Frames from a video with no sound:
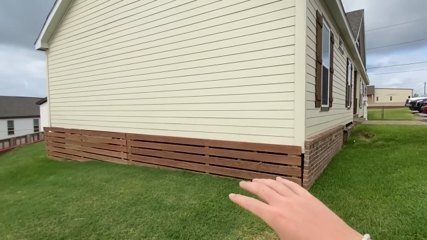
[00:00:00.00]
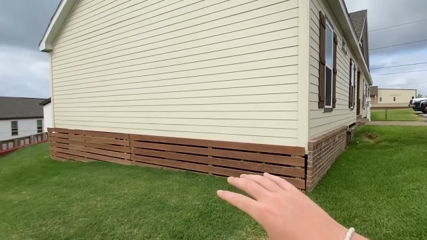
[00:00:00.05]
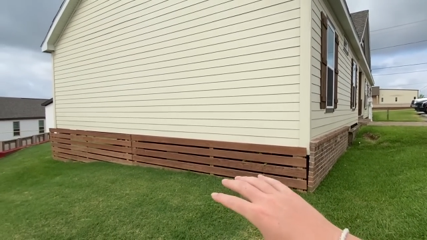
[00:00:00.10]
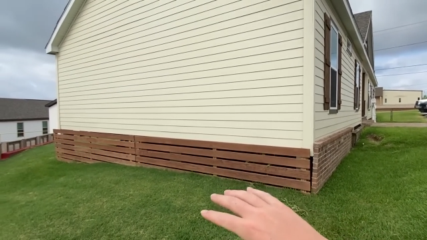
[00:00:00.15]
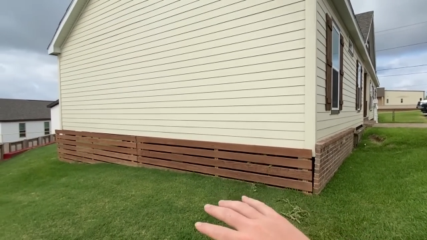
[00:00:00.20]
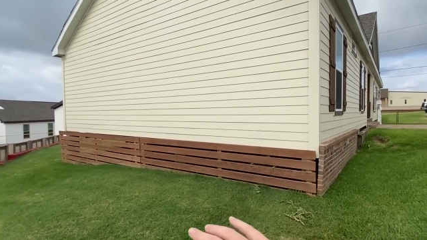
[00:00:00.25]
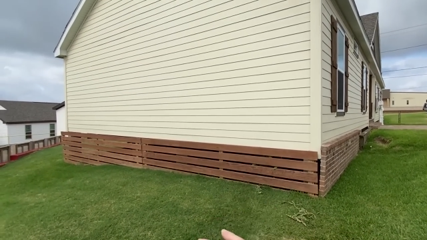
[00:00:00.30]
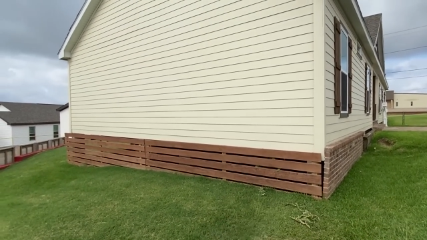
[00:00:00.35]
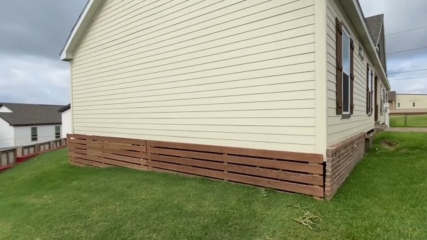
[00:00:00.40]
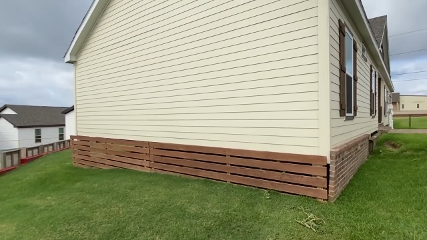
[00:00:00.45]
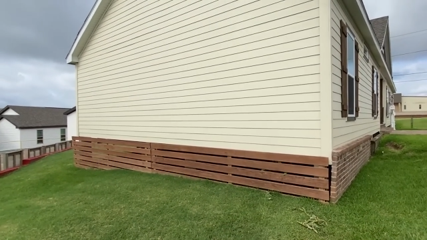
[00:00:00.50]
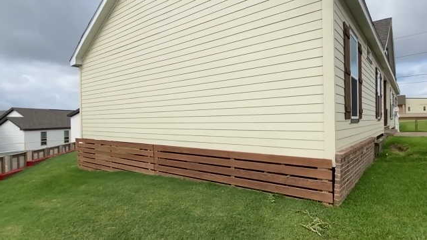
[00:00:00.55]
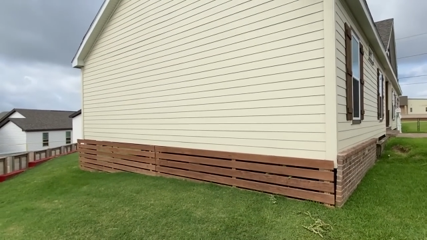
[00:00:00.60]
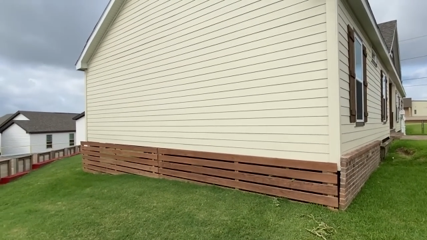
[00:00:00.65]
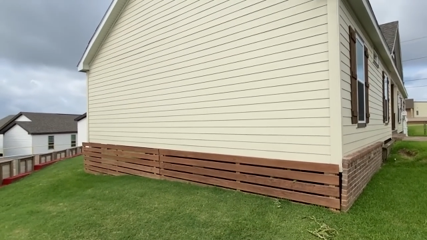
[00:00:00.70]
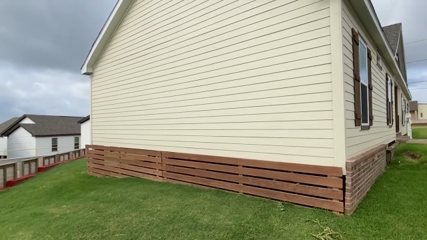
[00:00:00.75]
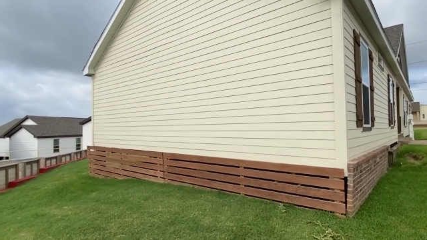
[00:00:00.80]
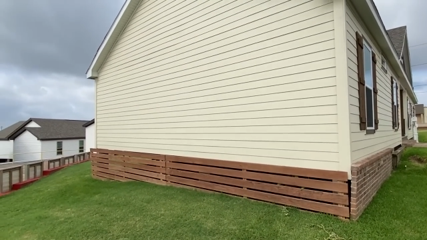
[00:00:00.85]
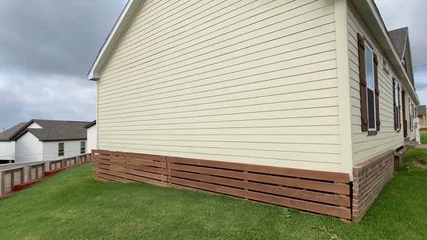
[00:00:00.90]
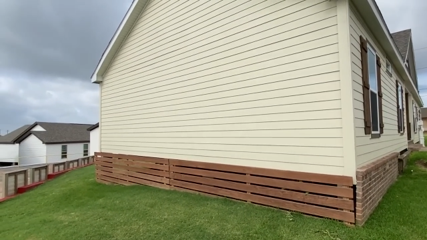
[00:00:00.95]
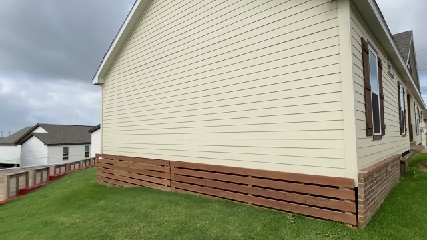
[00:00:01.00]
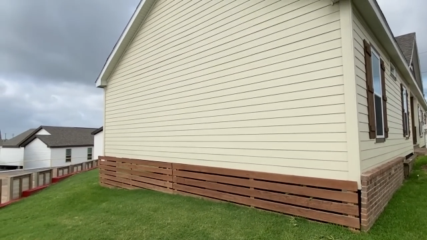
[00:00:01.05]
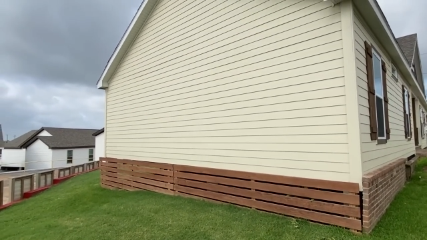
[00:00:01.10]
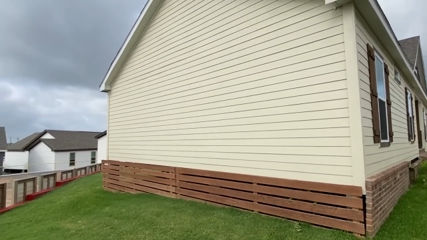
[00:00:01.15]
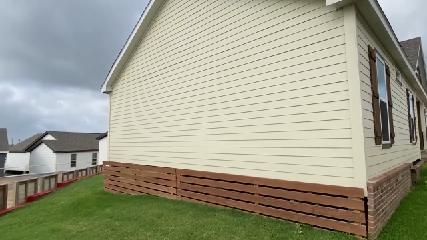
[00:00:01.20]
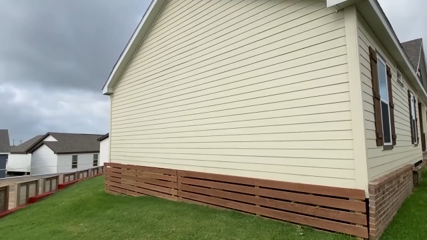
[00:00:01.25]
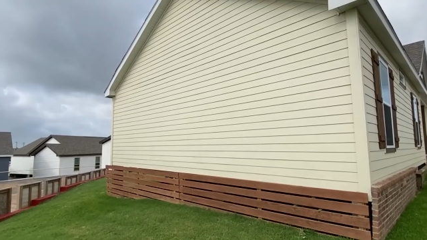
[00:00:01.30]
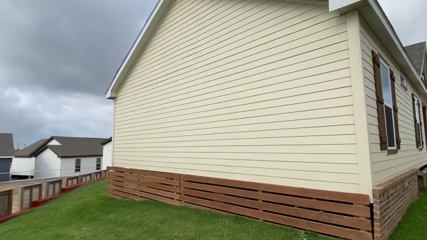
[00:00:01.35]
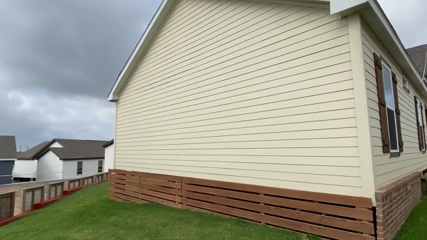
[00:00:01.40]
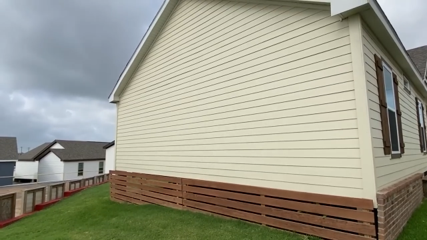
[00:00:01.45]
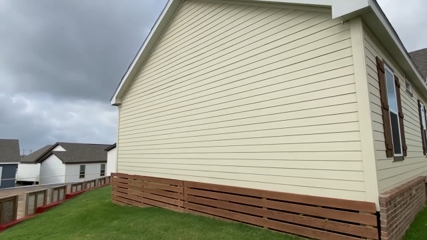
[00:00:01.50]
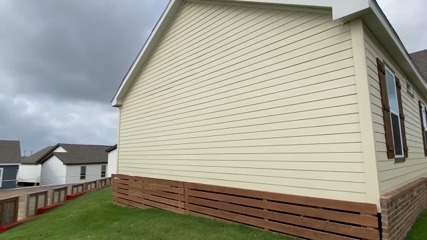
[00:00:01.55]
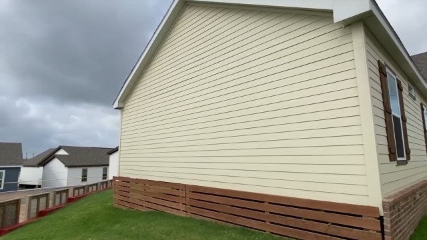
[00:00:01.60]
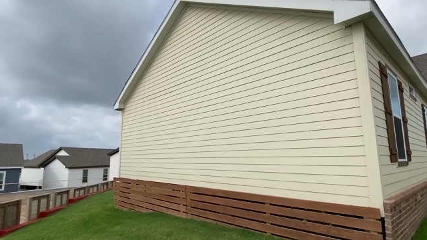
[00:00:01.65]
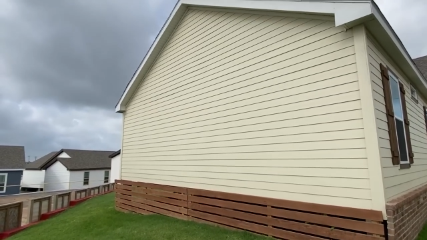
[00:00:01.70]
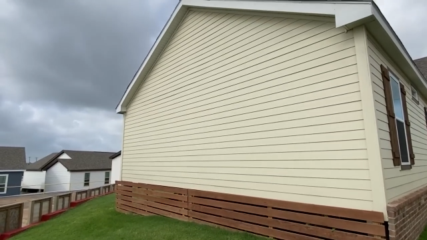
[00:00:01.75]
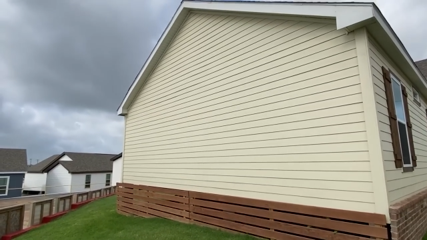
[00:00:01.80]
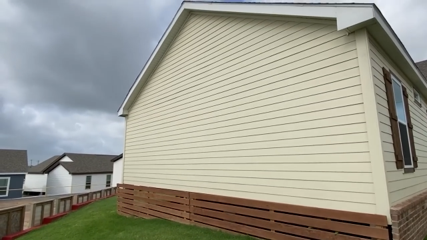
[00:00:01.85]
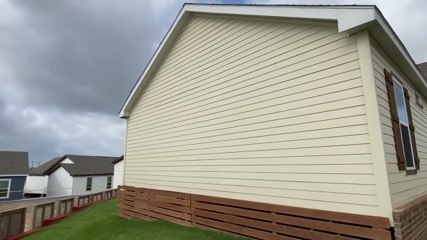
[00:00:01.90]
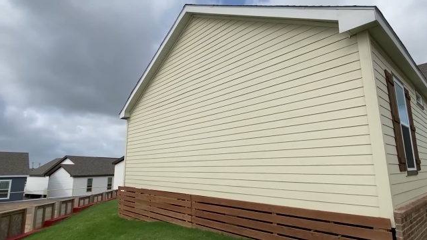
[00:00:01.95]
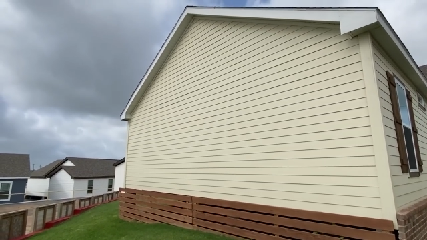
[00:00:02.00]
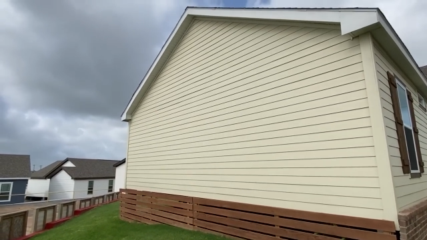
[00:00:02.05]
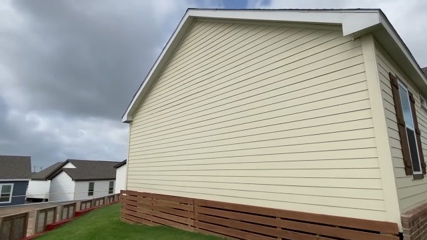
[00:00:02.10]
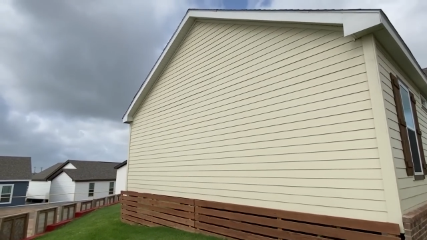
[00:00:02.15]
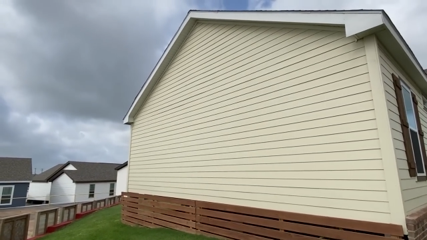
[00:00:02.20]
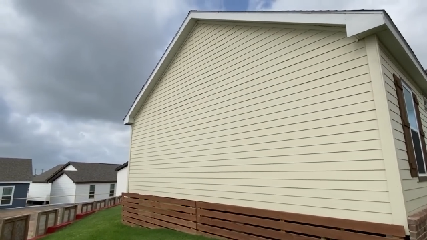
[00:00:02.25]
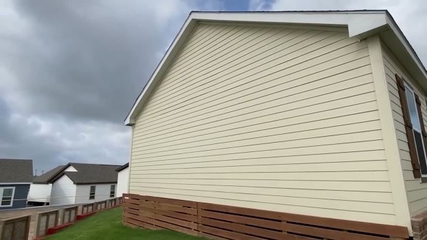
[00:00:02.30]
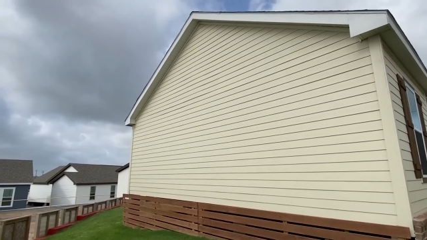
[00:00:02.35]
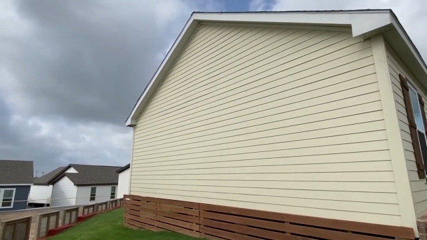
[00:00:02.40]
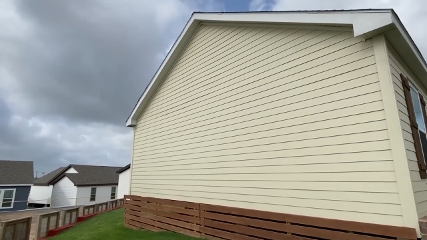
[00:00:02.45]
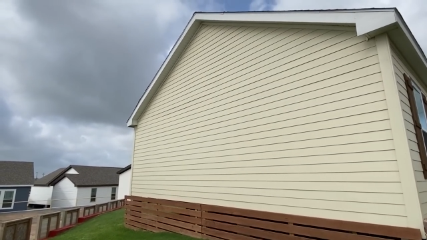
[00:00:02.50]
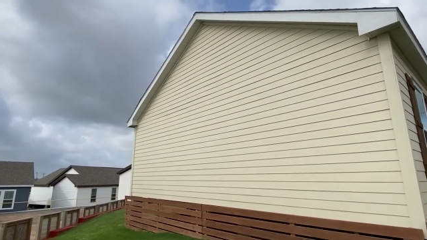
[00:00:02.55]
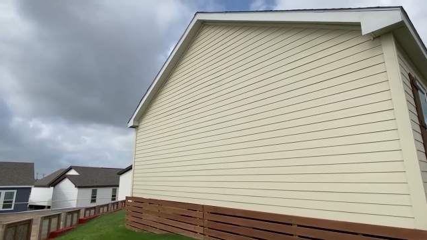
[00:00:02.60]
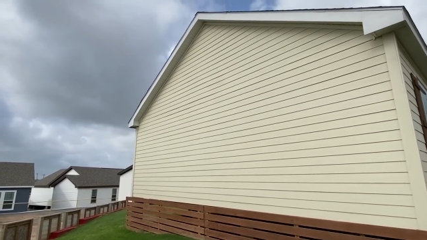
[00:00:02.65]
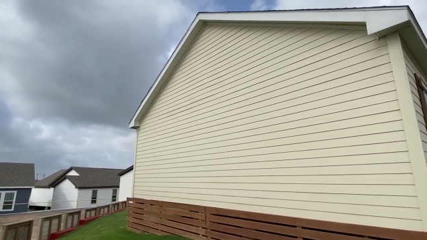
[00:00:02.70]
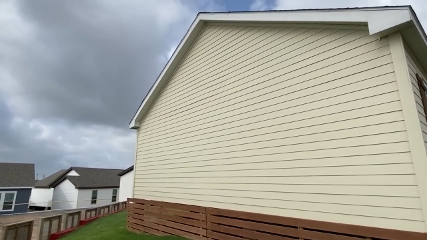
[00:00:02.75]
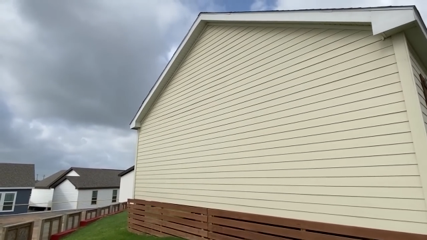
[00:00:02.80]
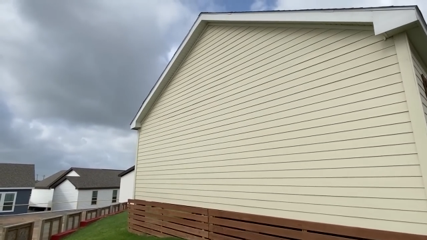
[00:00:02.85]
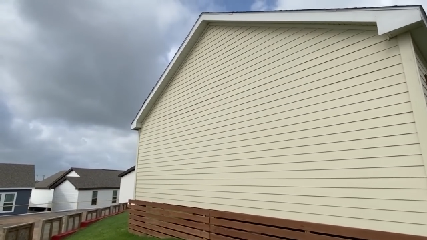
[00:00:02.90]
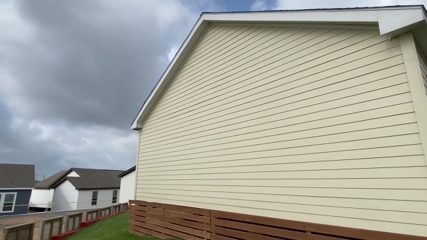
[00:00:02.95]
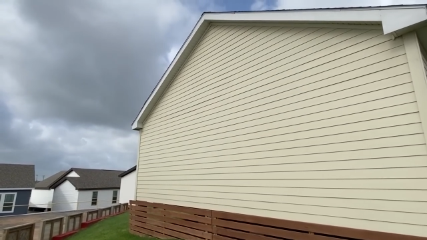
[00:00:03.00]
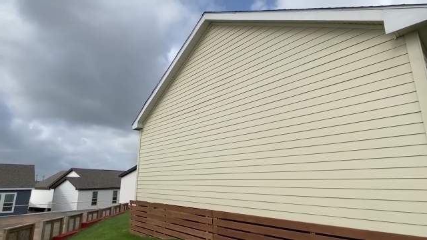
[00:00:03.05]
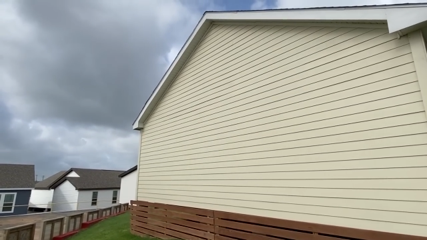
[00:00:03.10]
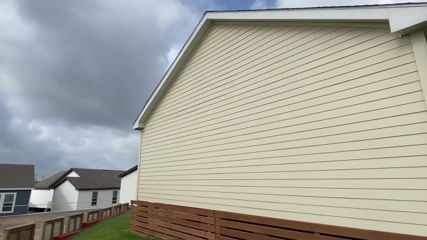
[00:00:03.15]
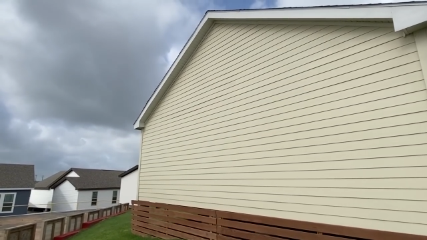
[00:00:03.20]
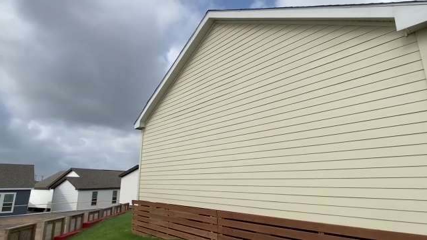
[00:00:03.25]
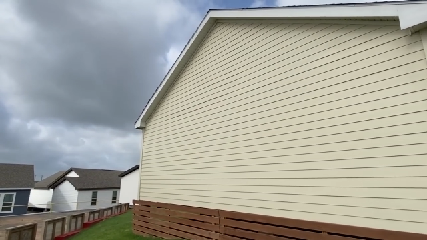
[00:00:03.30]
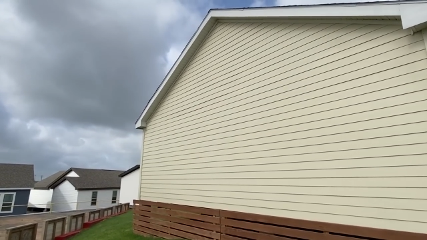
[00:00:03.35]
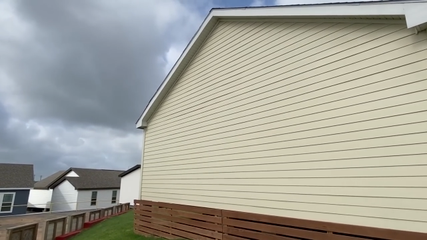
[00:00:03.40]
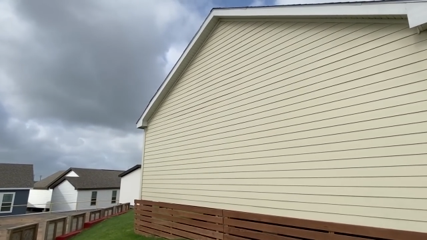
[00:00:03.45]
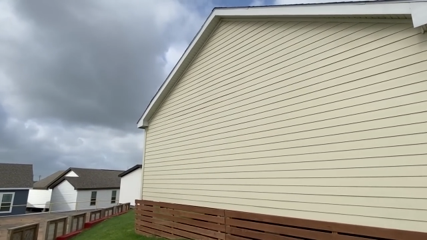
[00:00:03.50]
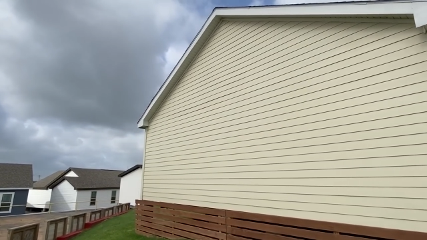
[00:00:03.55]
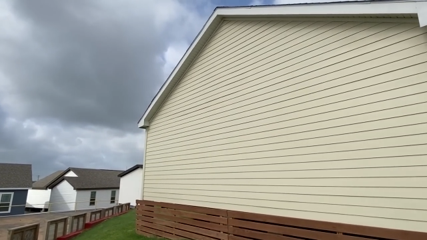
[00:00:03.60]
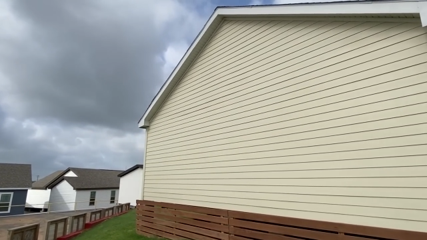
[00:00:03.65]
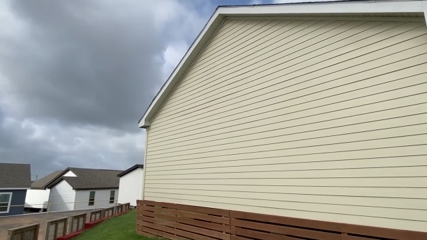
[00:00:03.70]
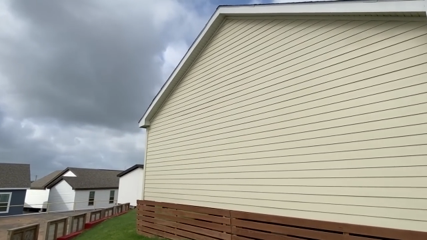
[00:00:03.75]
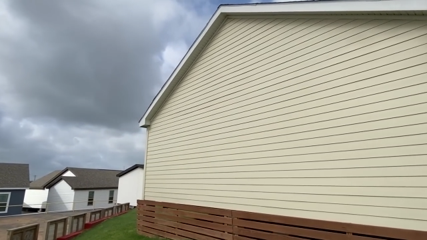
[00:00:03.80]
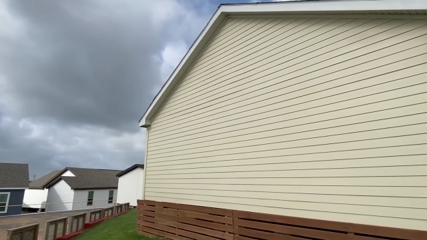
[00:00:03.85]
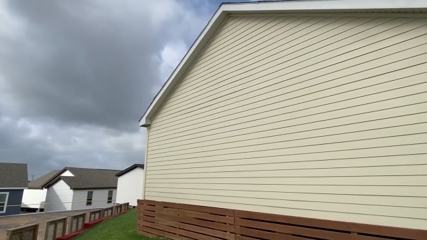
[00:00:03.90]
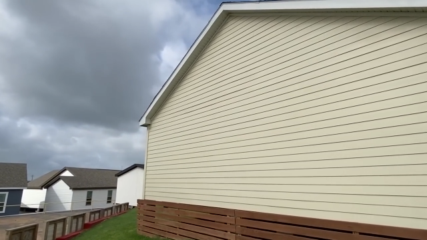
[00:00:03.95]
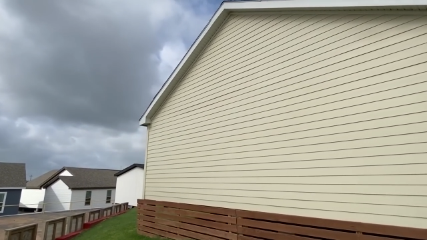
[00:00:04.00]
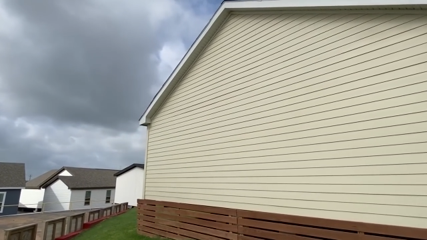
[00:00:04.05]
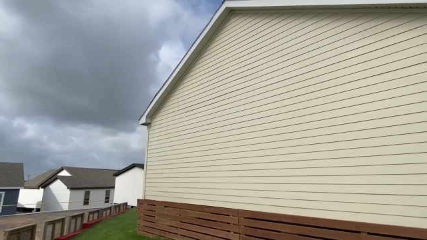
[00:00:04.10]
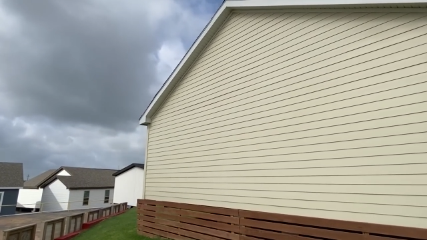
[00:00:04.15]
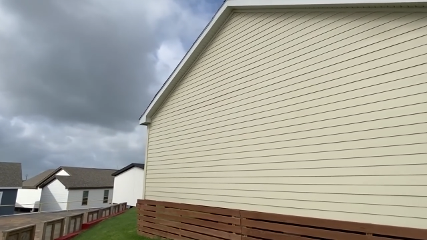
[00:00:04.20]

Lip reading: No face is visible, so there are no lips to read.